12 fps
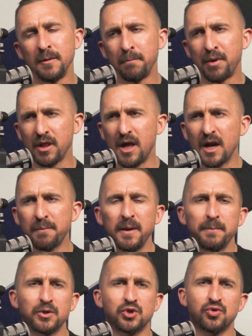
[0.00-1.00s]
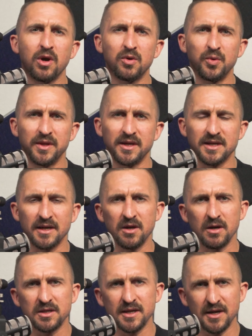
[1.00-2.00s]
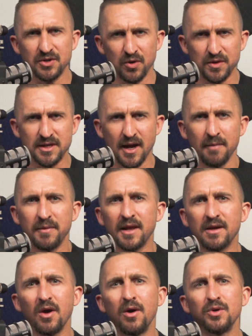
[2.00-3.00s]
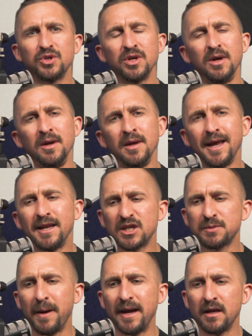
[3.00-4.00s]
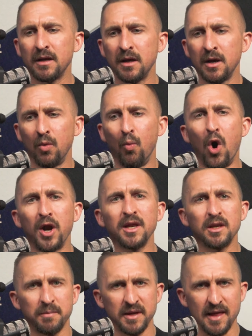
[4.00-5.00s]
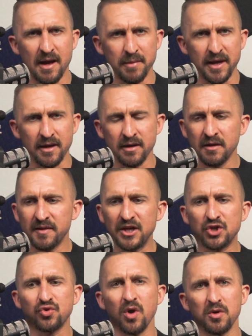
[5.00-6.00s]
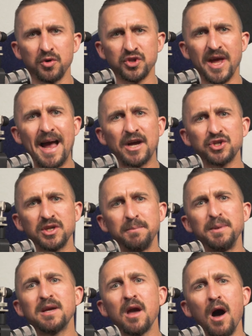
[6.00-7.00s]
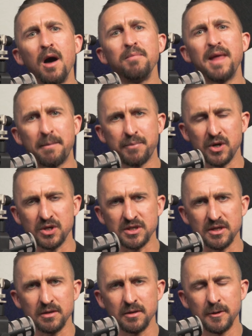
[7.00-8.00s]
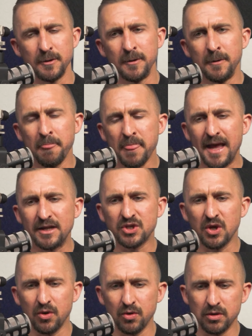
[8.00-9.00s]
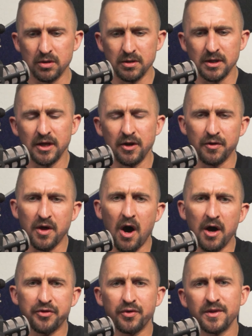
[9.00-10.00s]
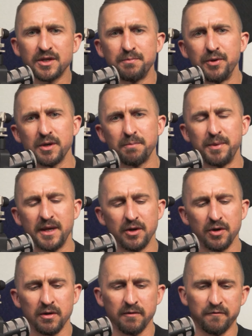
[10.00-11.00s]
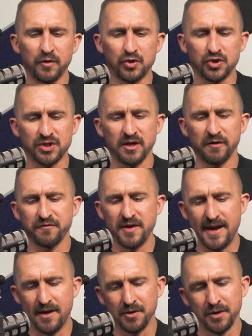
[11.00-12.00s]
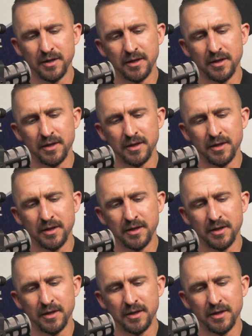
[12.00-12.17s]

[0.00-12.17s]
But a lot of people struggle with this. I talk to guys all the time that I coach. And despite wanting to be that man, they struggle to actually become that person. And so, you know, the author of this book, Be Your Future Self Now,